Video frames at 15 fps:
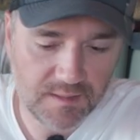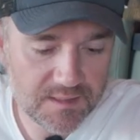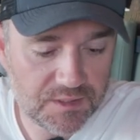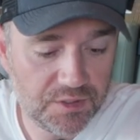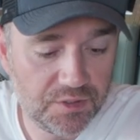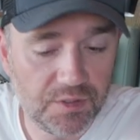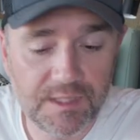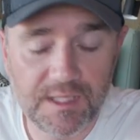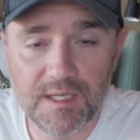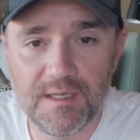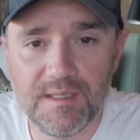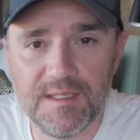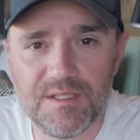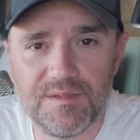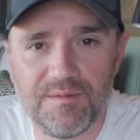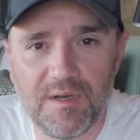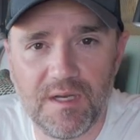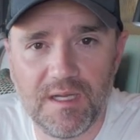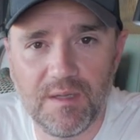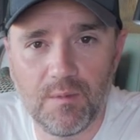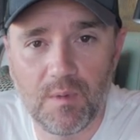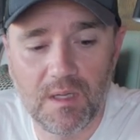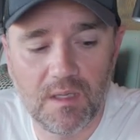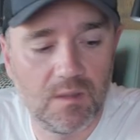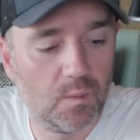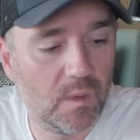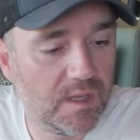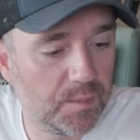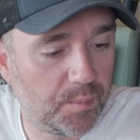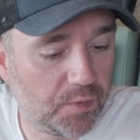This new gear is very well
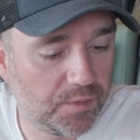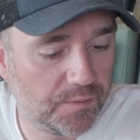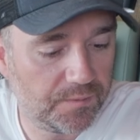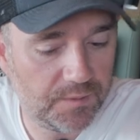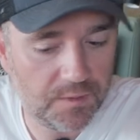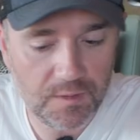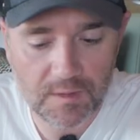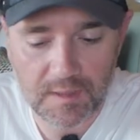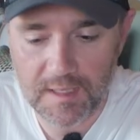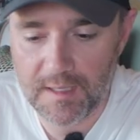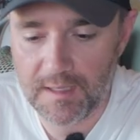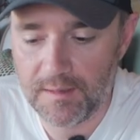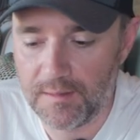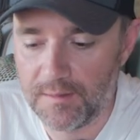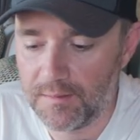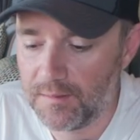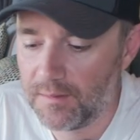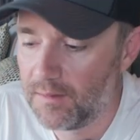weatherproofed and